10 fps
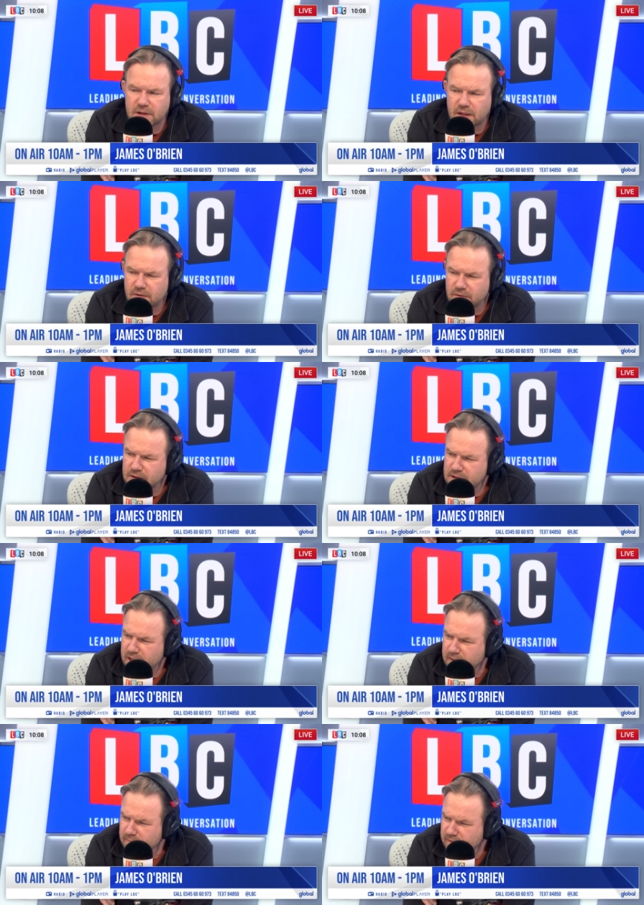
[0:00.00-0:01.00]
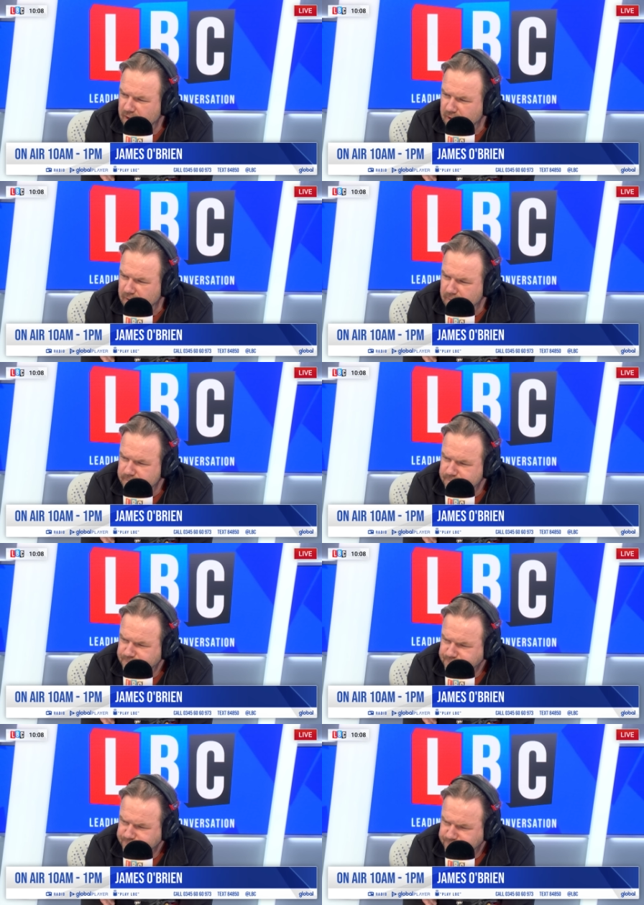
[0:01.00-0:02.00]
They're not the same thing.
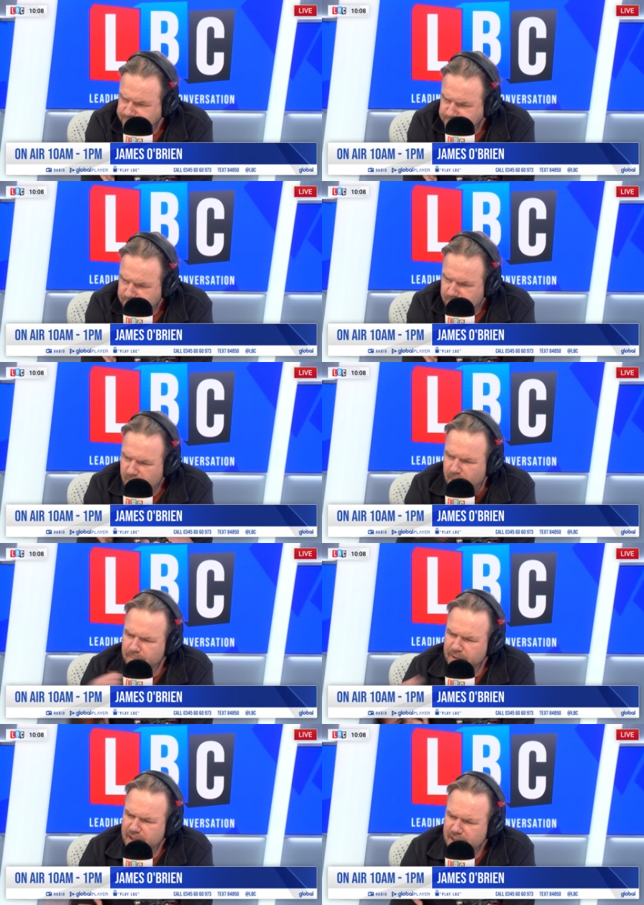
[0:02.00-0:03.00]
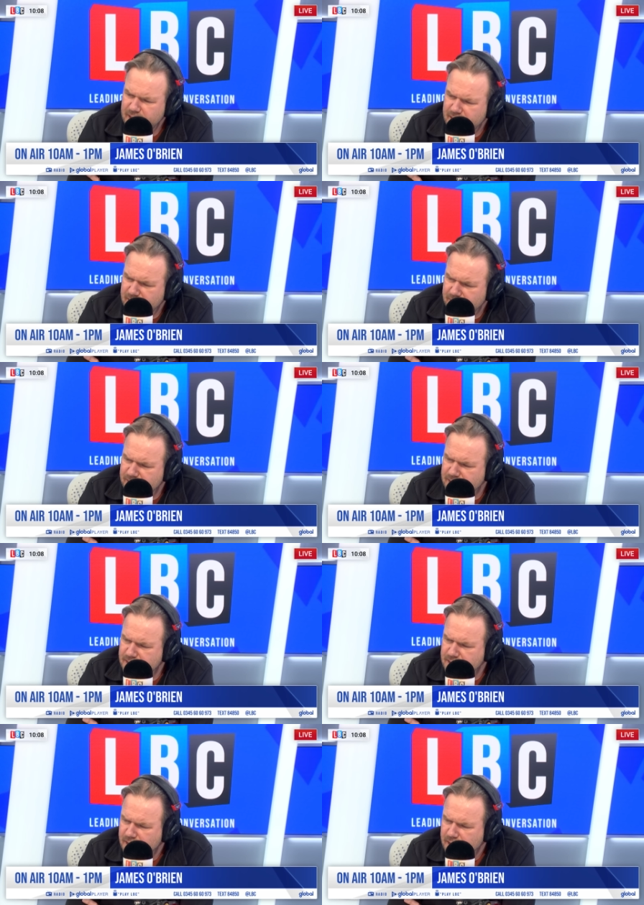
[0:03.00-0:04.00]
But here, here
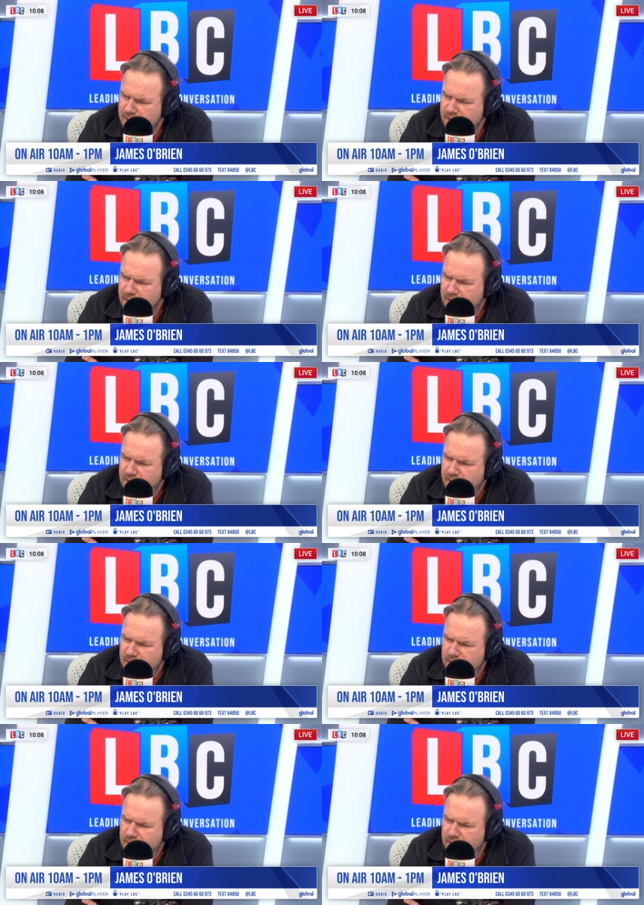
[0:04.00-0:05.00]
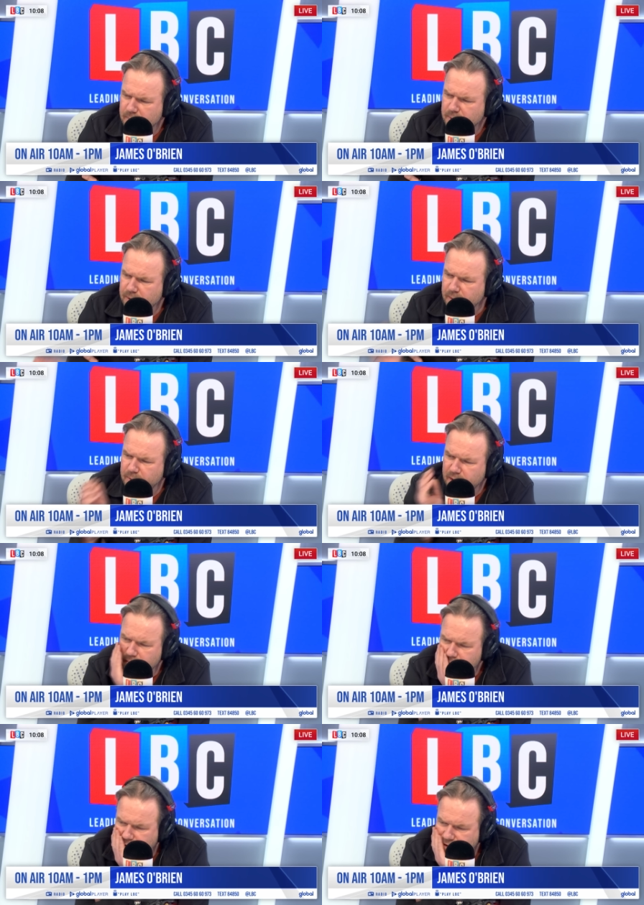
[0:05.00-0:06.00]
is the point.
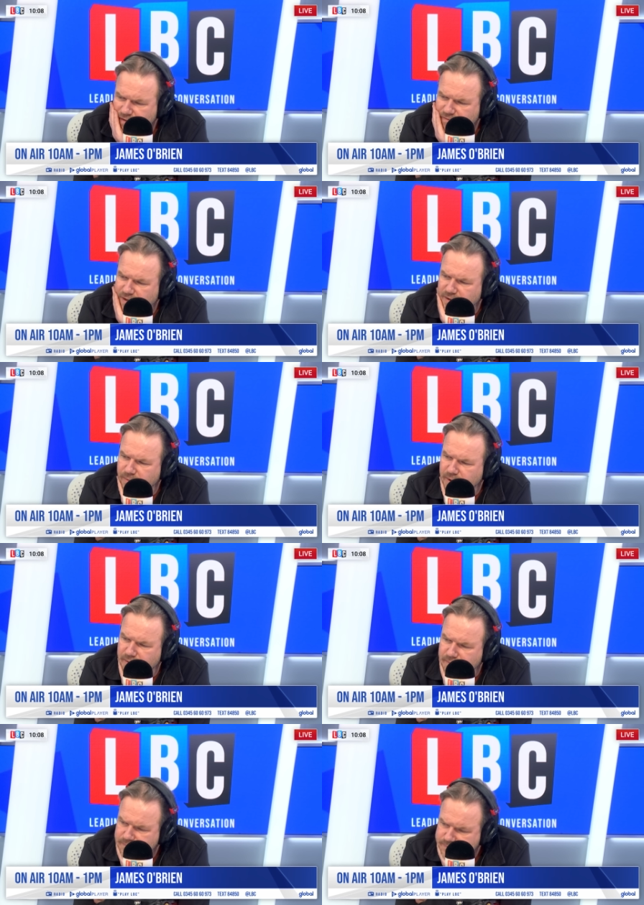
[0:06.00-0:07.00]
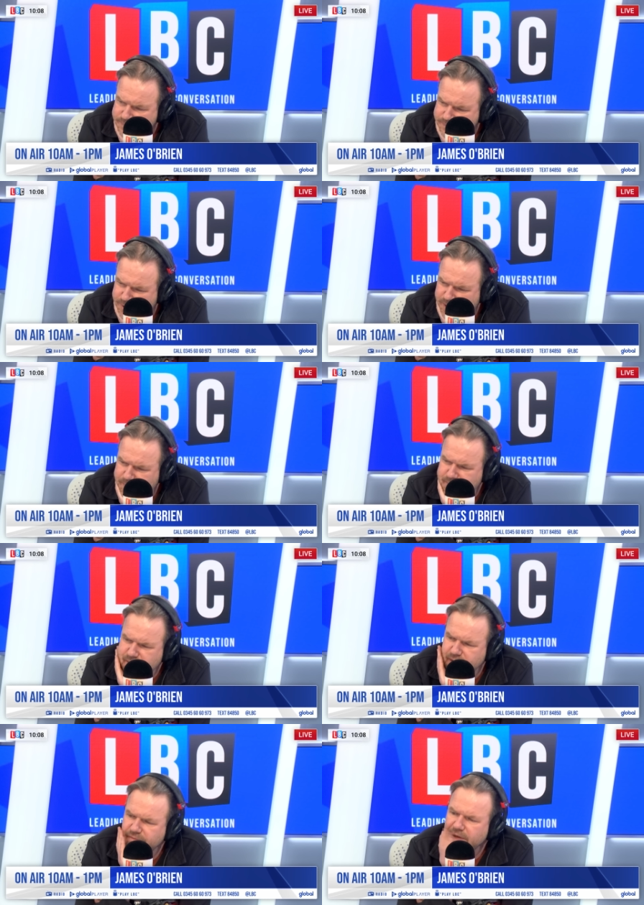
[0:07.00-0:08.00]
Brian puts it very well. Brian
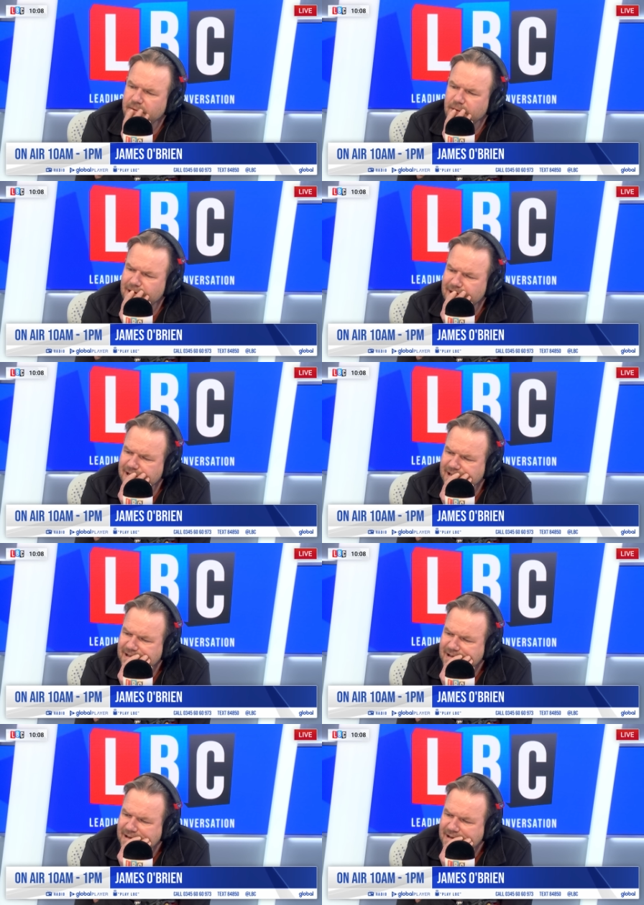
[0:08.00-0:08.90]
puts it very well indeed.